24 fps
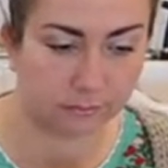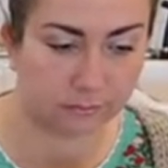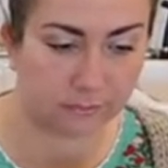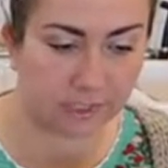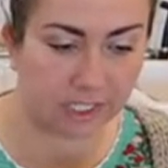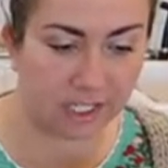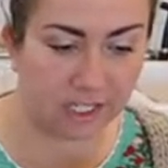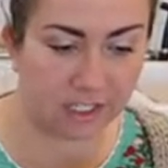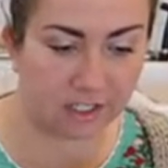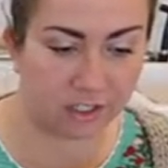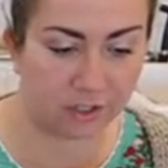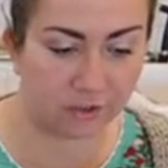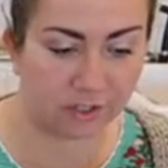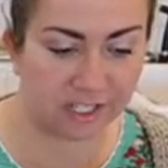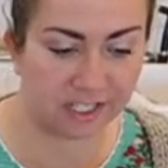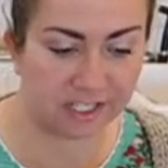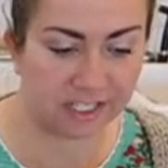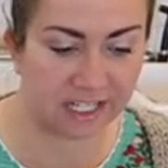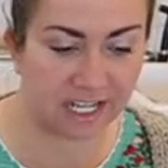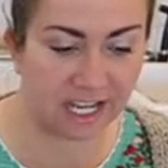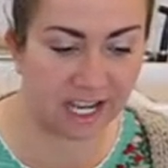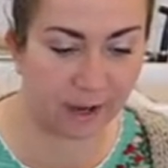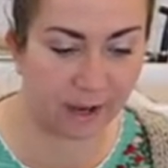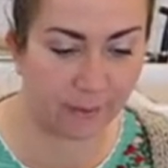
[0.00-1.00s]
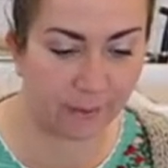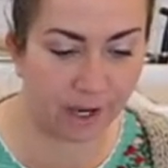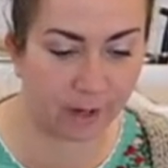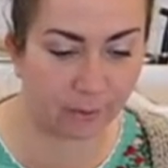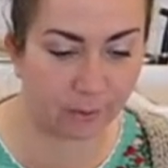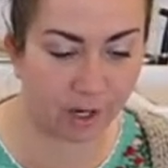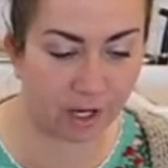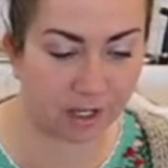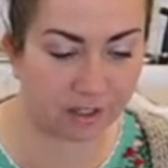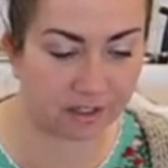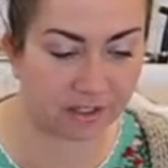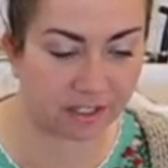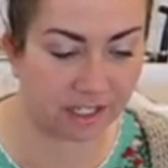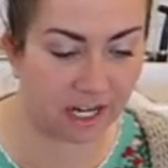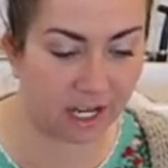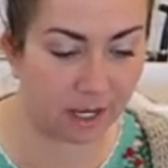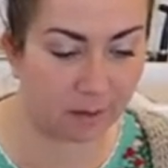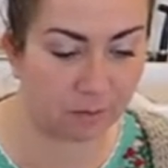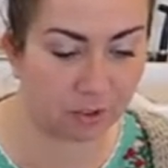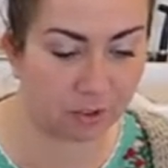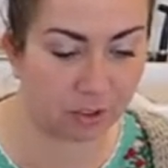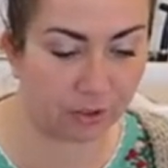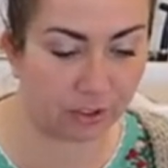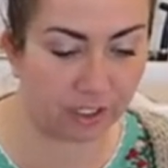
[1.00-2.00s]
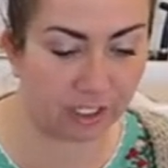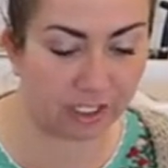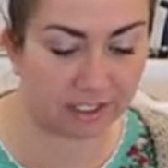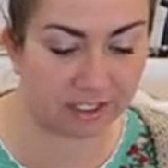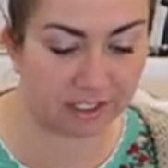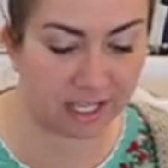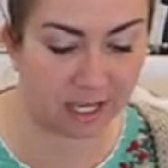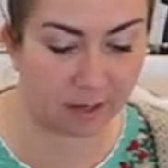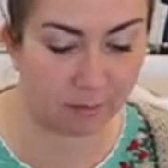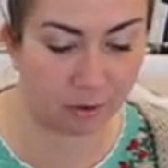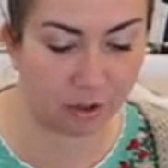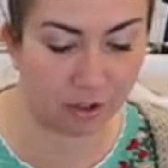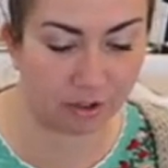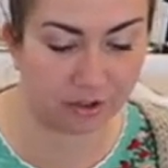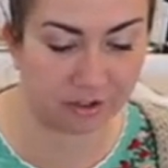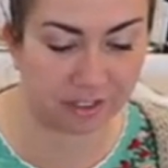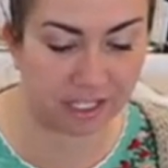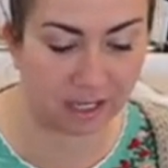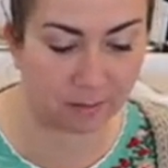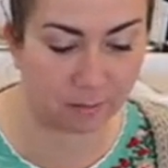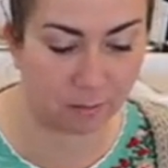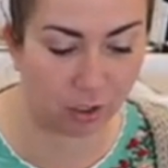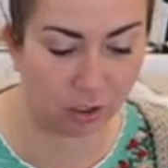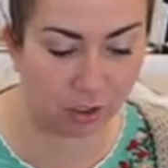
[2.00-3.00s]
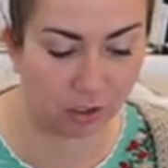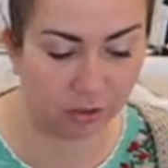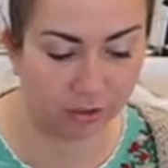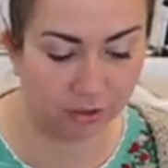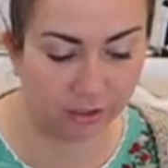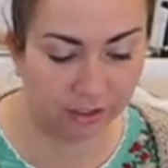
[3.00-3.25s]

He's doing DIY Rust, and I'm doing same old, same old.